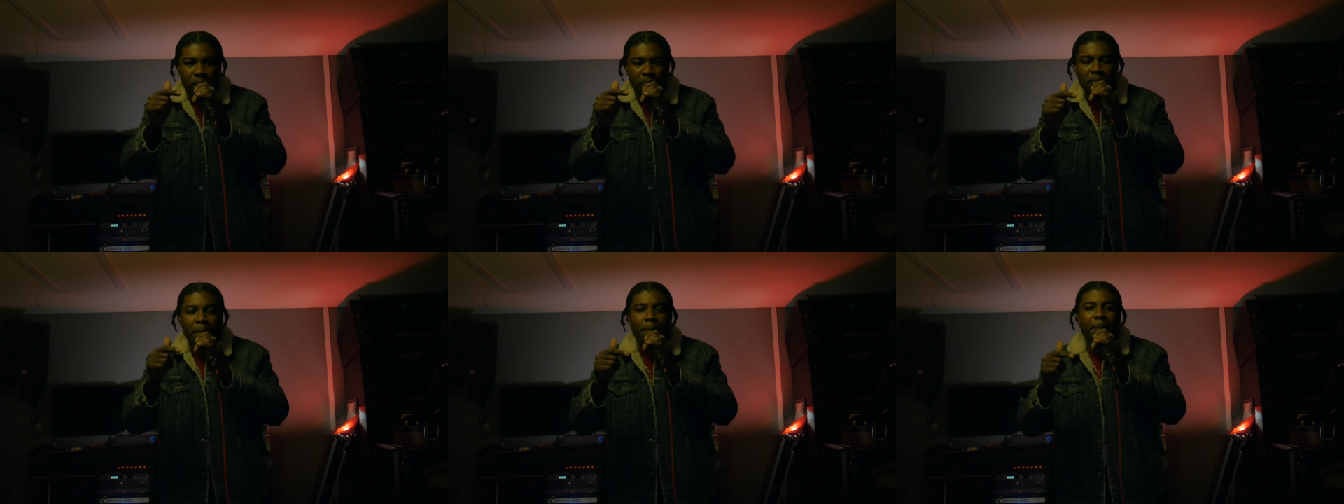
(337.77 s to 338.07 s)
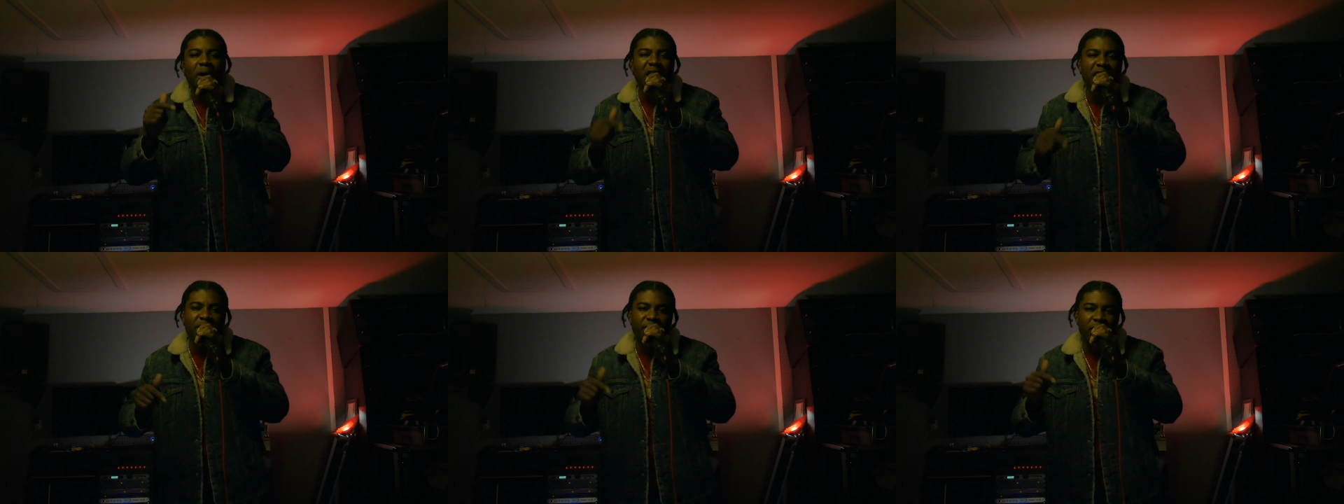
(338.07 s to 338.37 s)
I
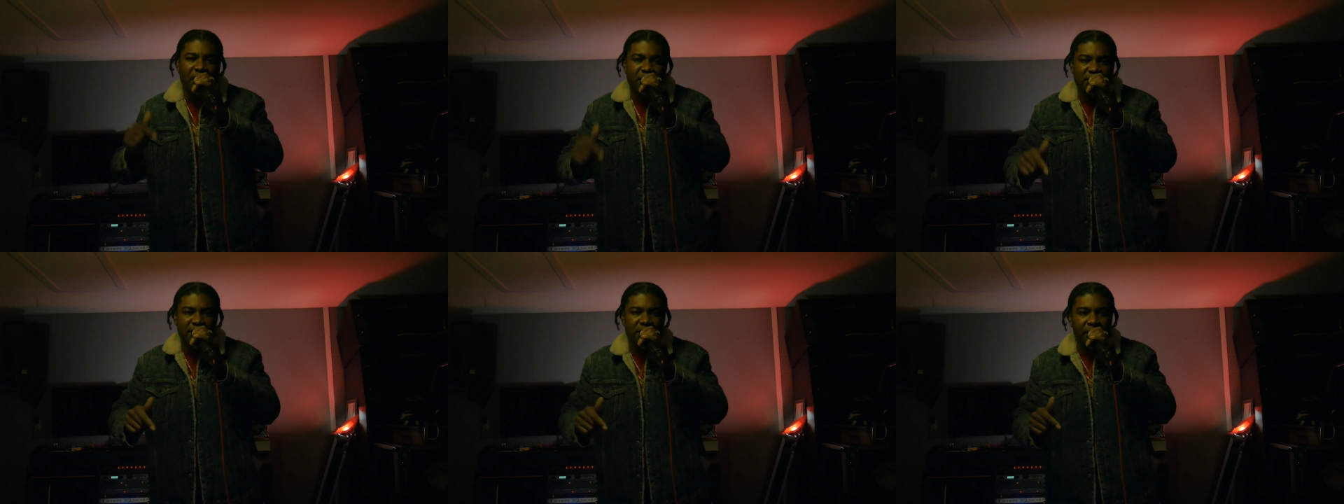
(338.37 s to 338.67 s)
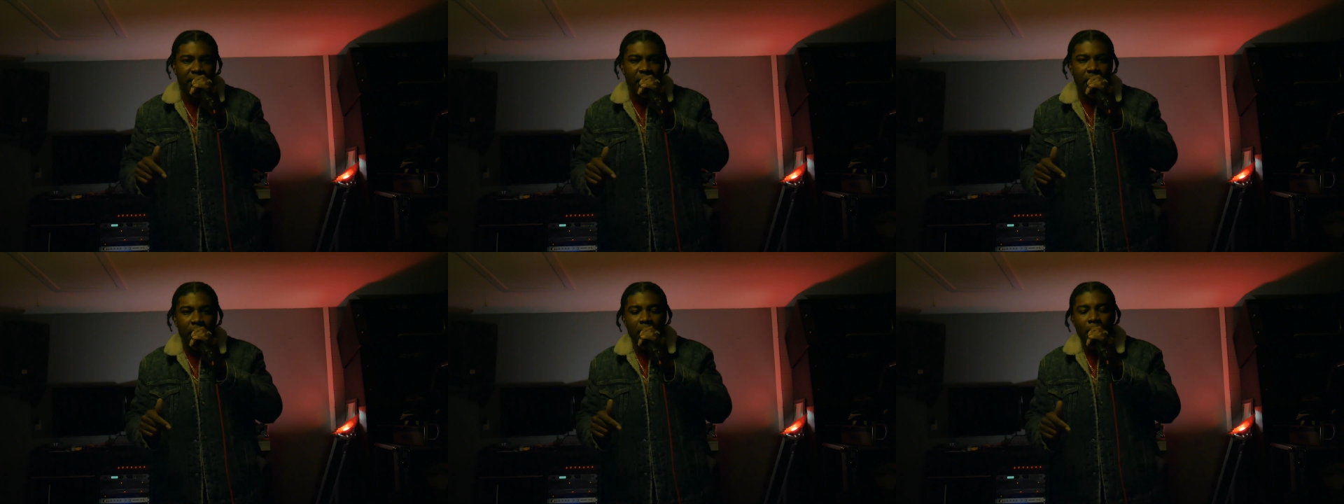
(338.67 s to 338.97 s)
believe in the
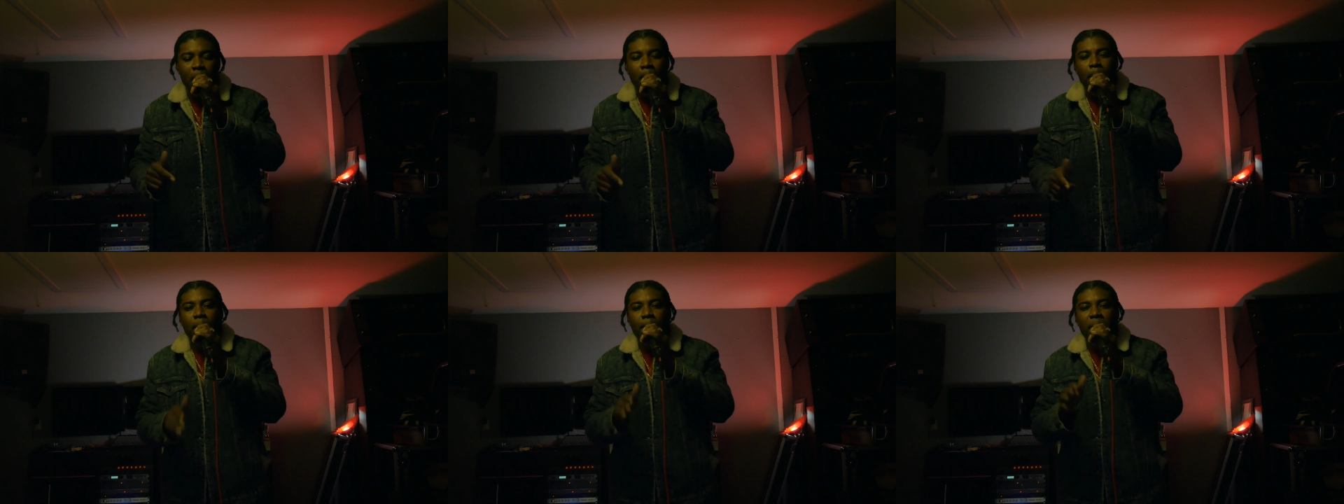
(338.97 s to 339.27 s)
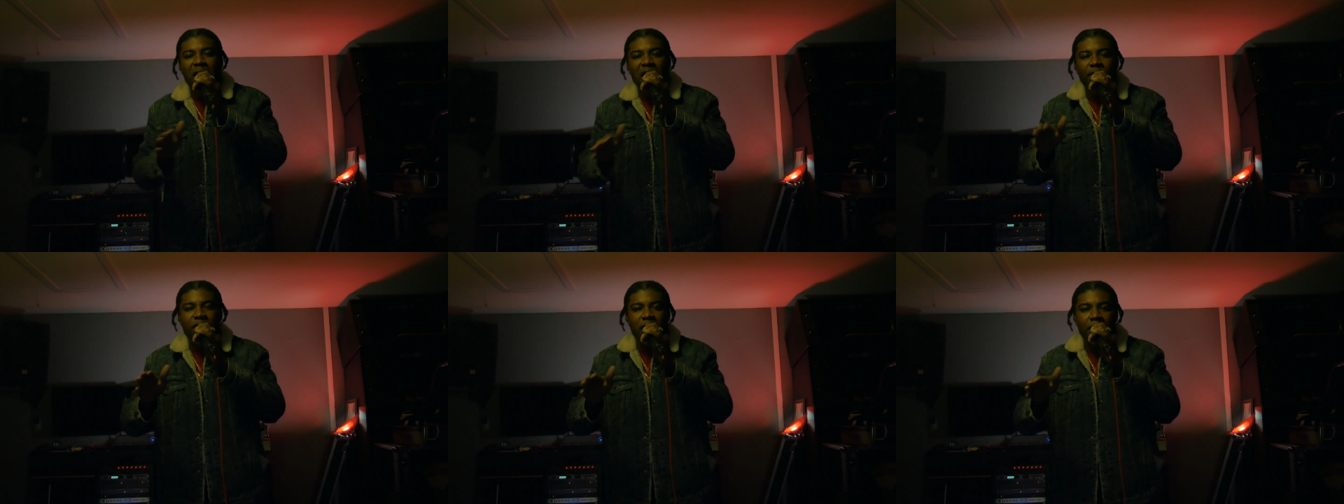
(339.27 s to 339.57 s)
singer. I
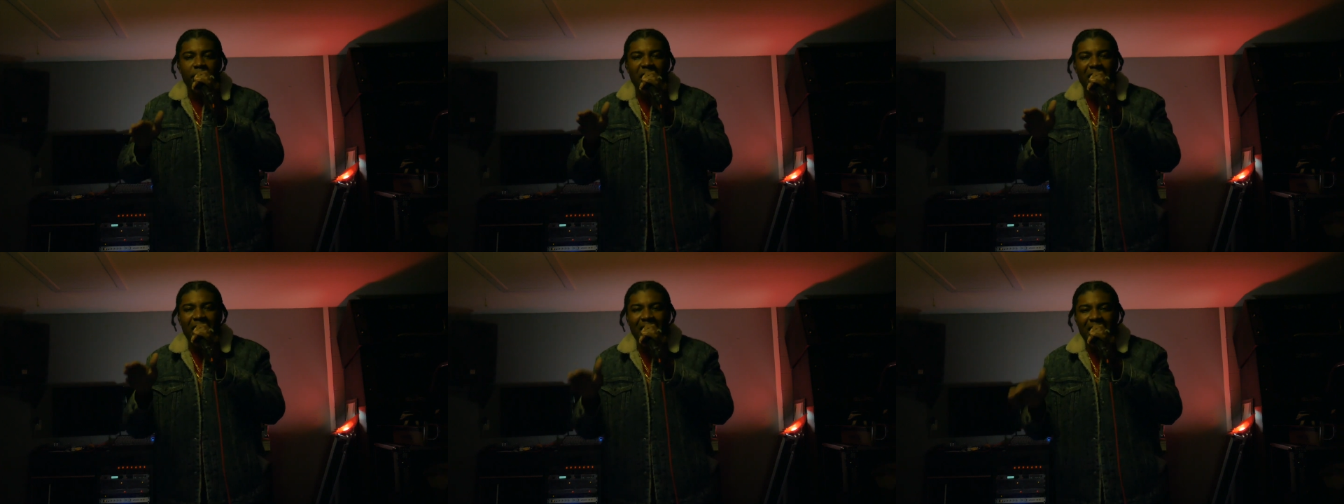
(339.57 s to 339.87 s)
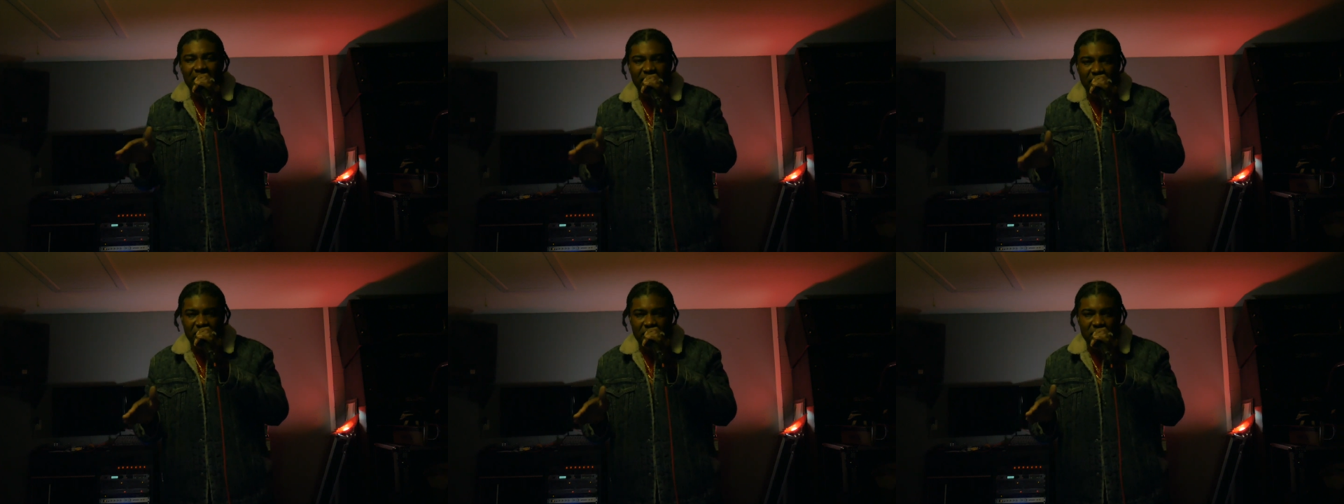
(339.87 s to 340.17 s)
believe in my
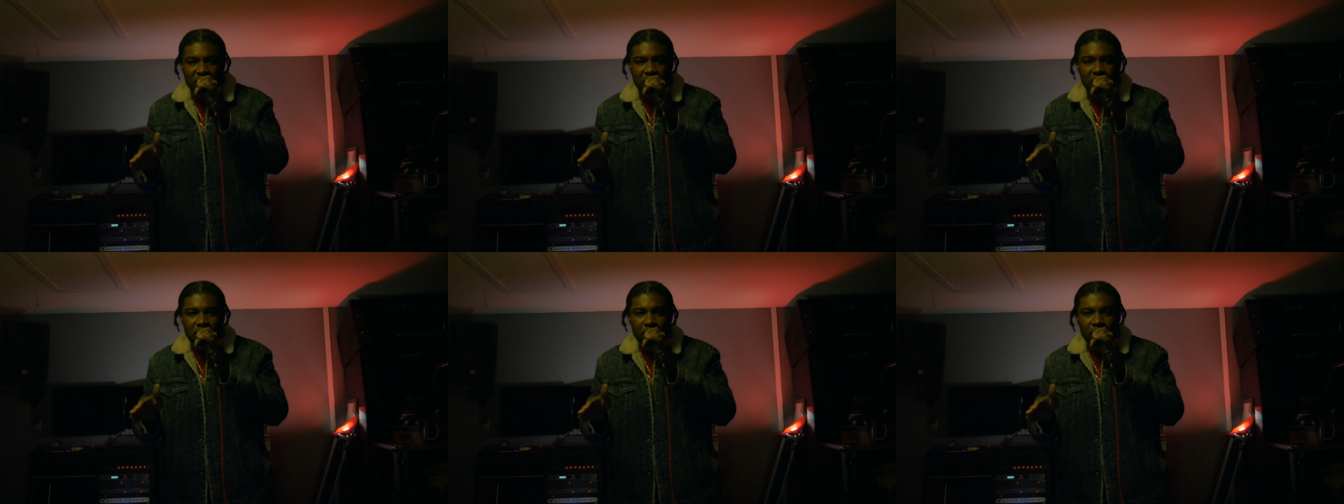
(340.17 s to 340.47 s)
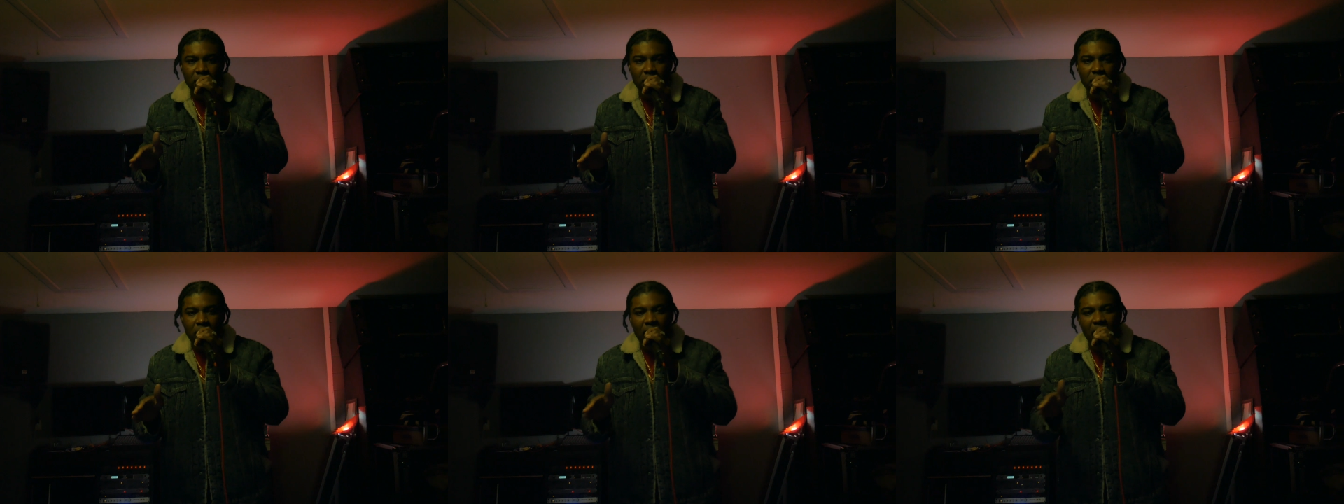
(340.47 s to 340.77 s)
artist.
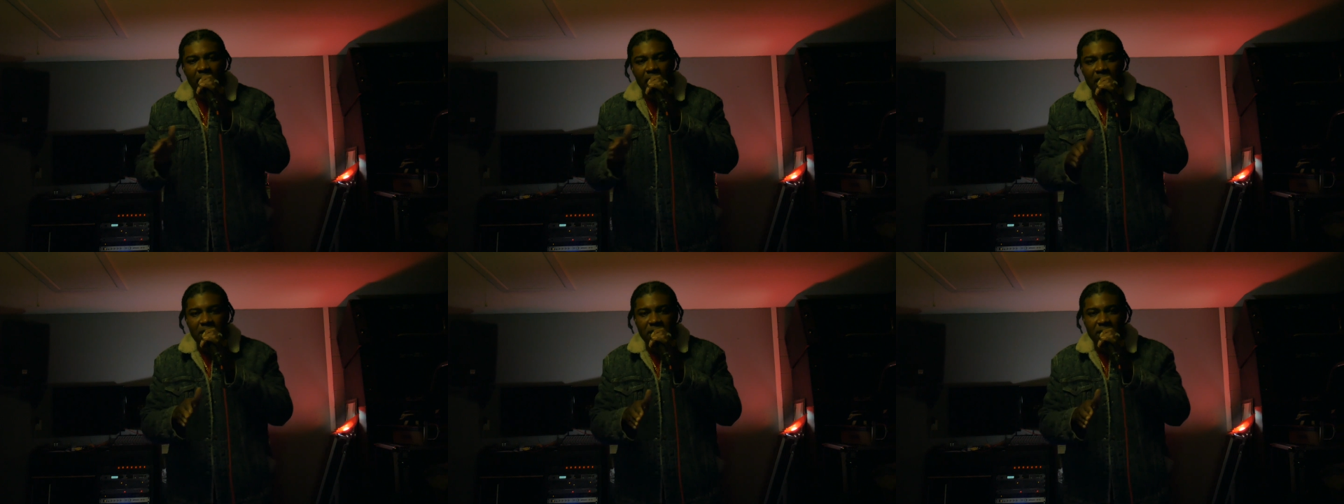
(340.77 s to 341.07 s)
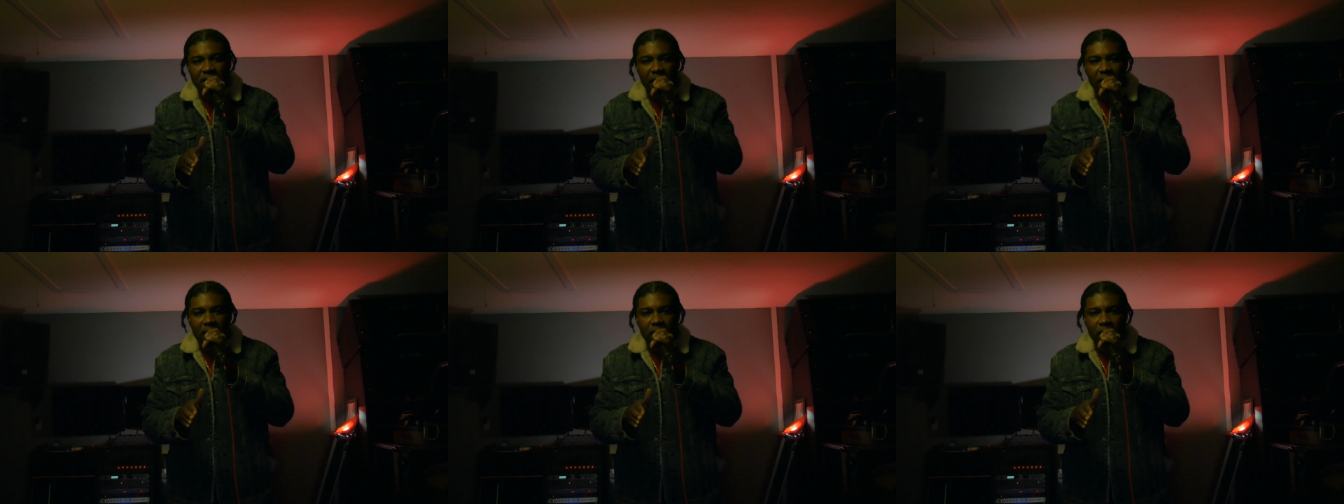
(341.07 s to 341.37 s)
You
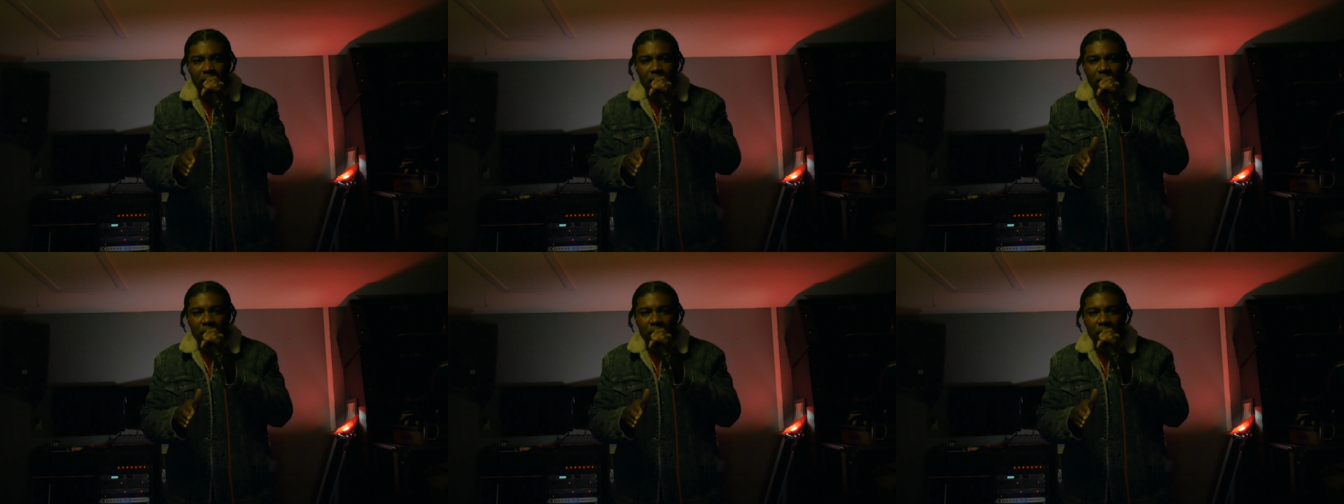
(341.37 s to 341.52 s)
understand?